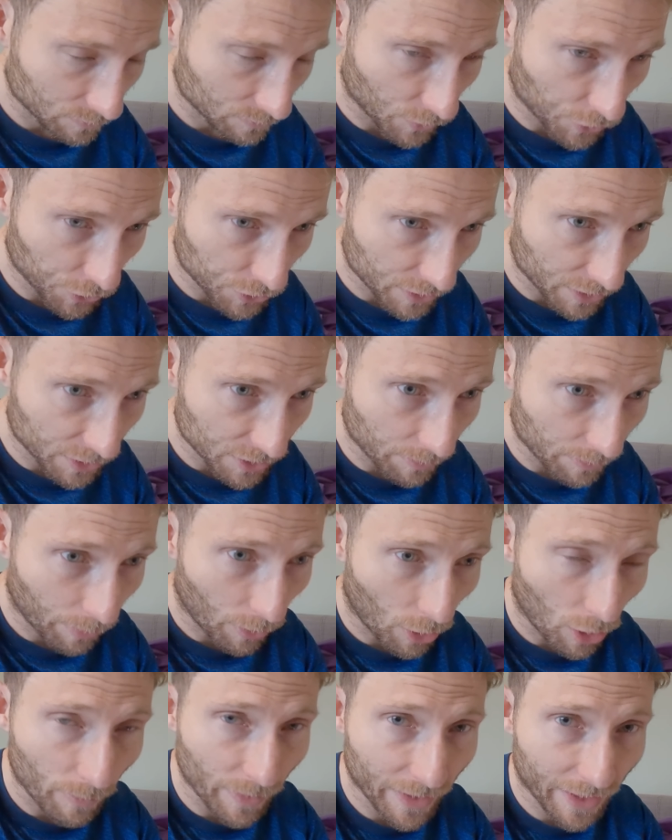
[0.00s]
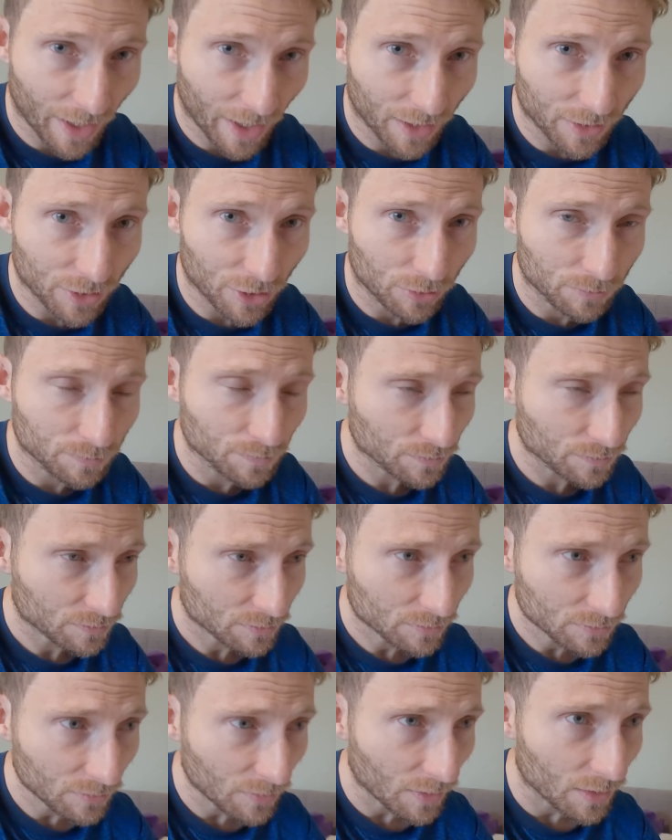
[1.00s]
just to support me getting up.
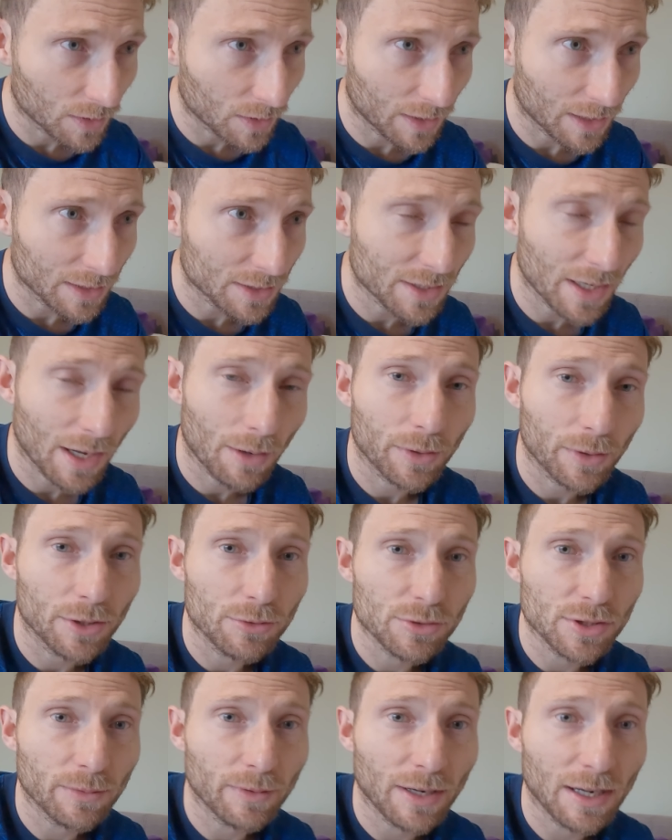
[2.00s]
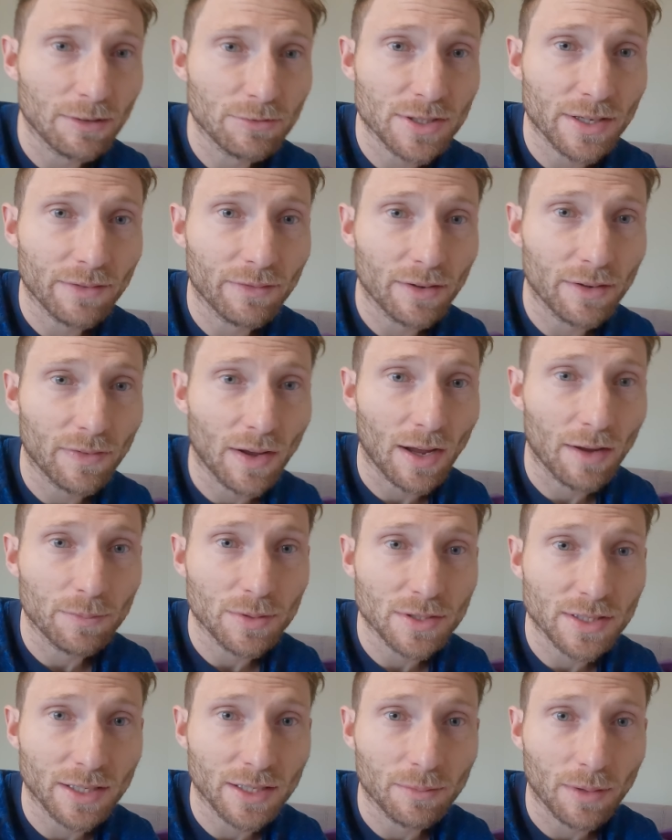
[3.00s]
And I'd say I was using around
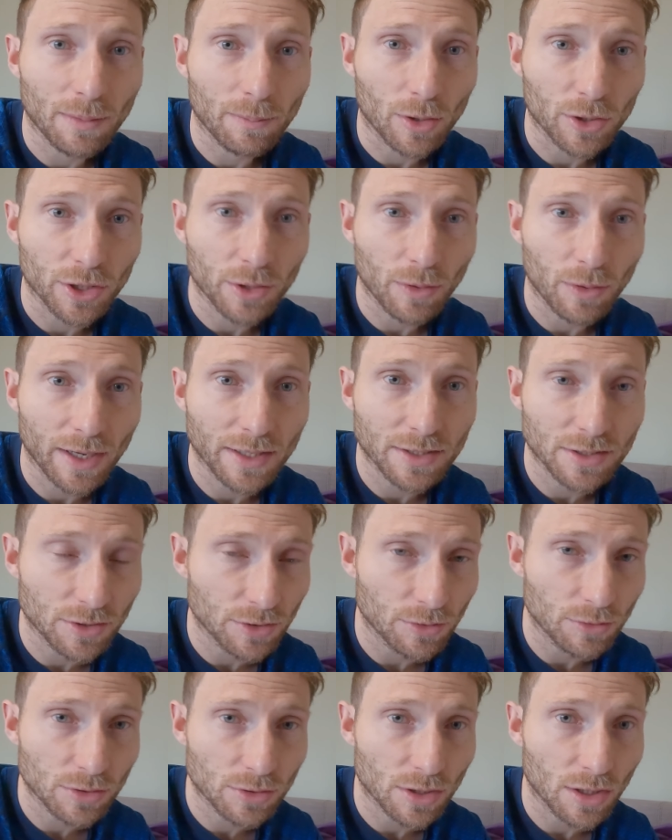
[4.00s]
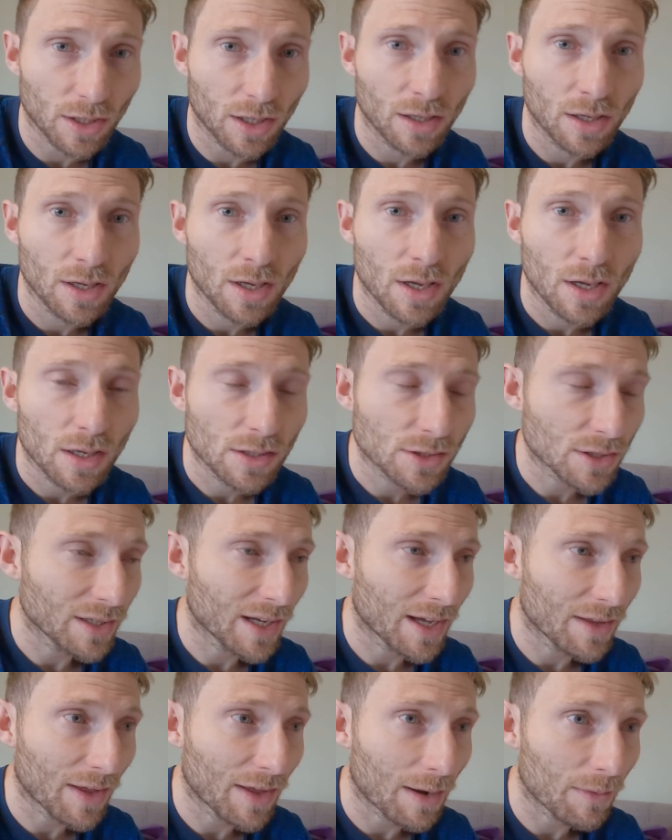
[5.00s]
75% of my body weight to do so. So
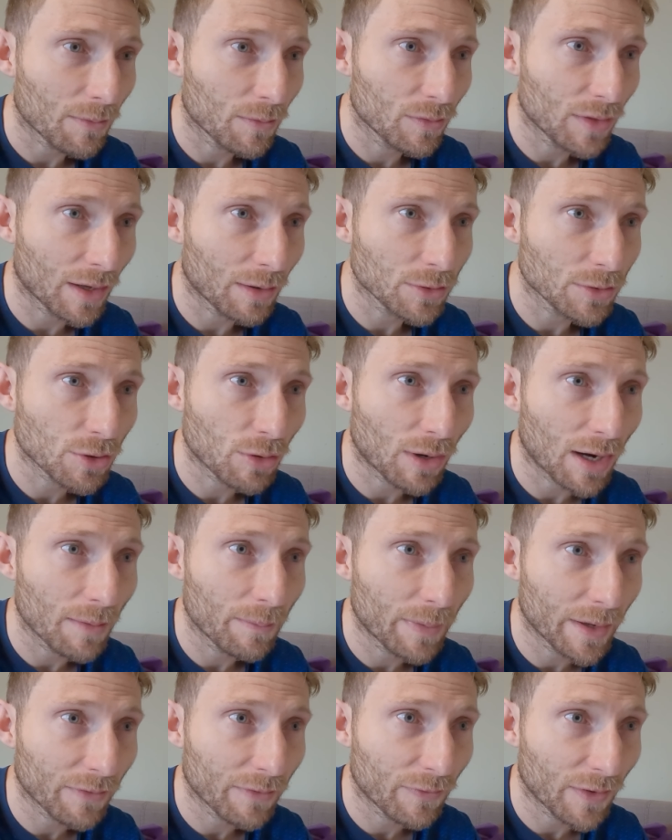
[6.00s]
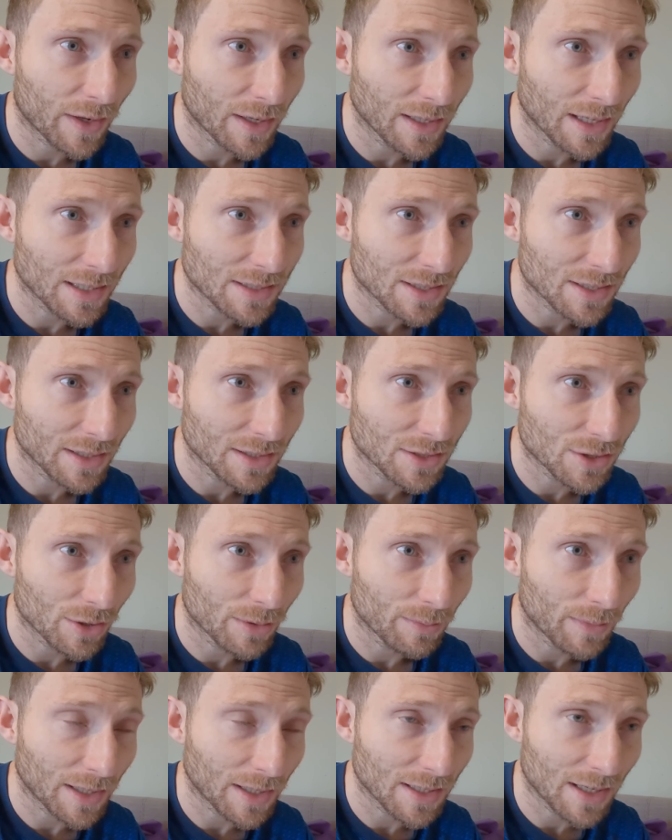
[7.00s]
yeah, that was quite a big thing yesterday. So
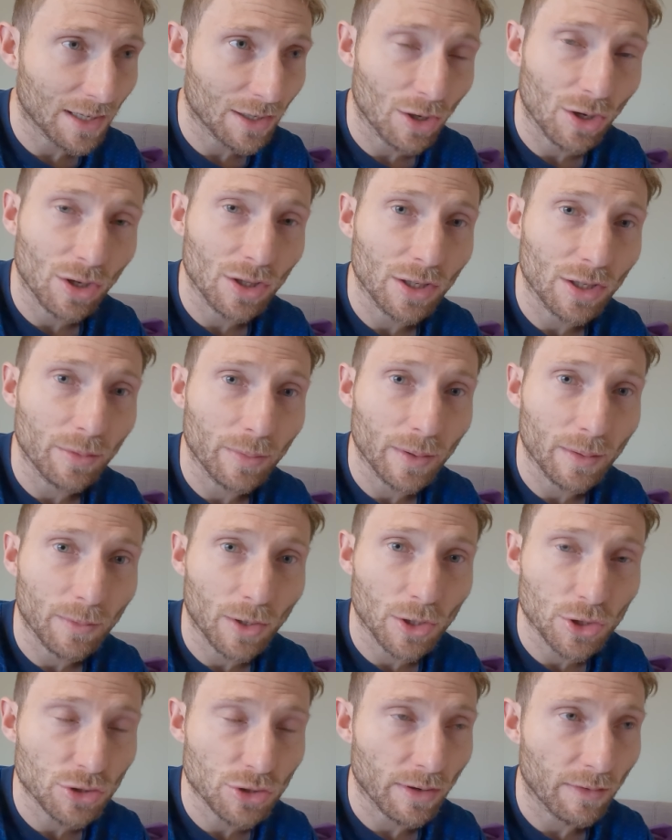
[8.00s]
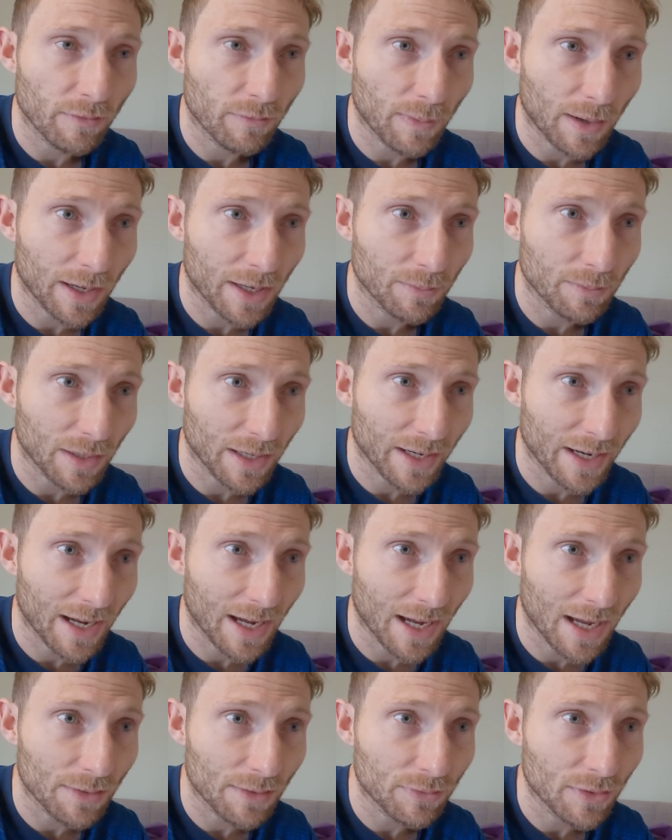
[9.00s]
it meant I got a little bit more strength back in my
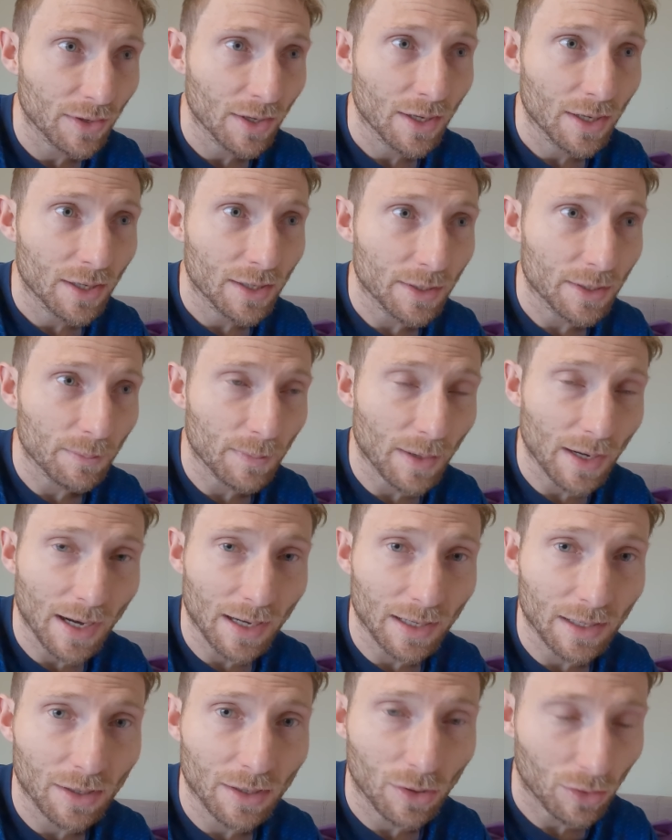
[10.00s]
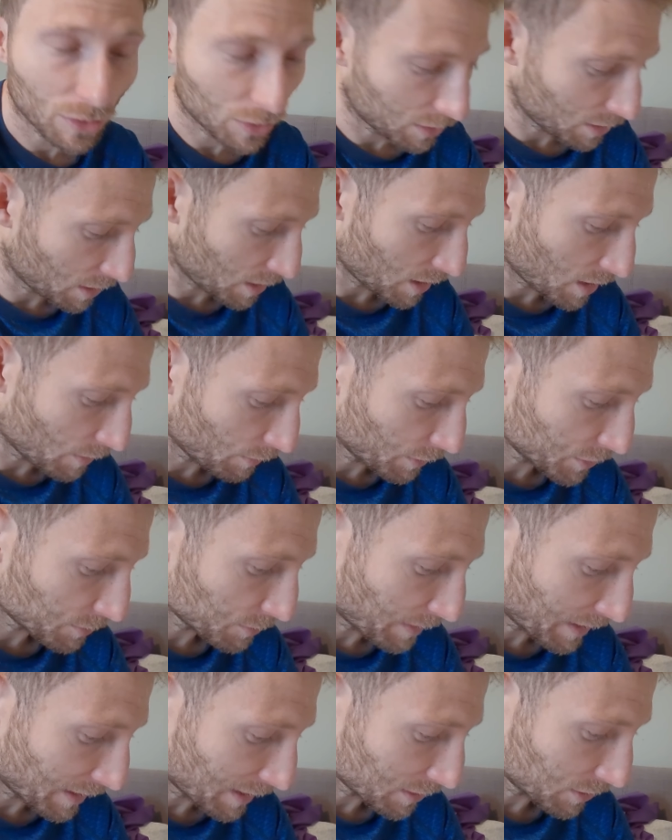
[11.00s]
calf and in my ankle,
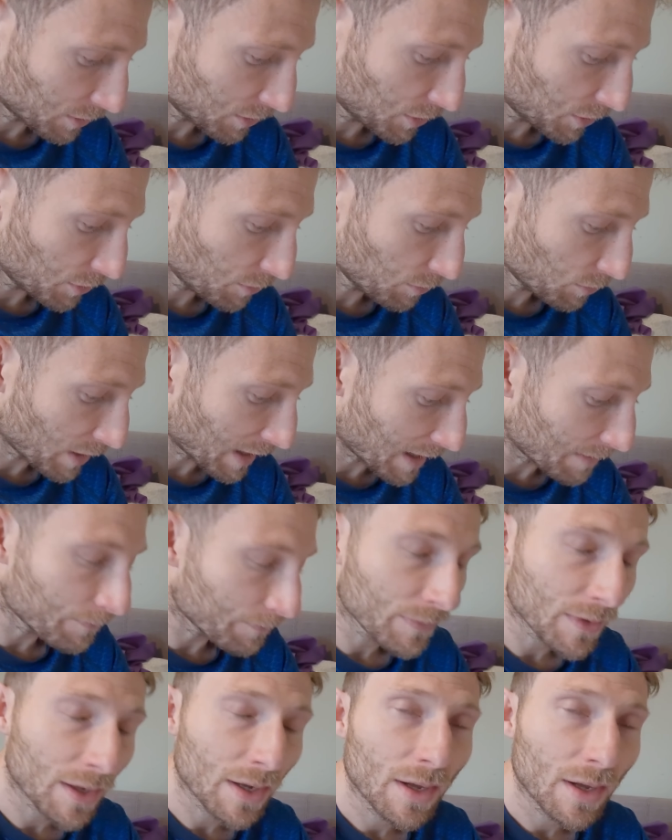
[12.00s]
which meant I could do that.